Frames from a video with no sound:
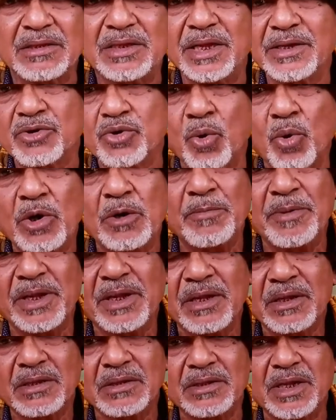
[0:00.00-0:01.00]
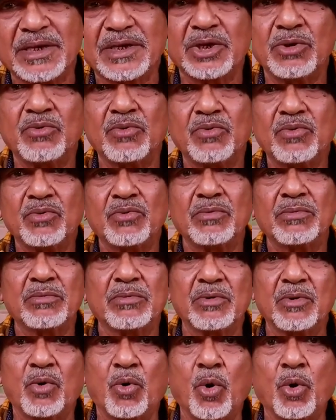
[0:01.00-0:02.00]
They told me that you
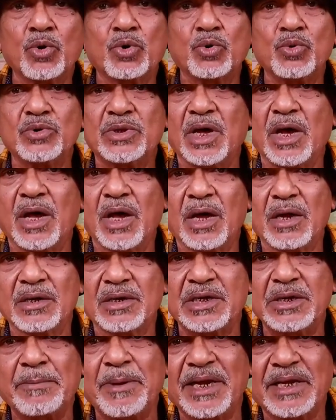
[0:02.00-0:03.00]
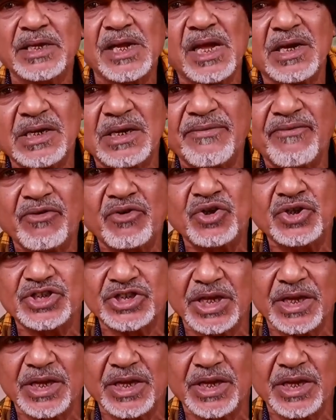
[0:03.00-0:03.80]
go to the Tibetan Refugee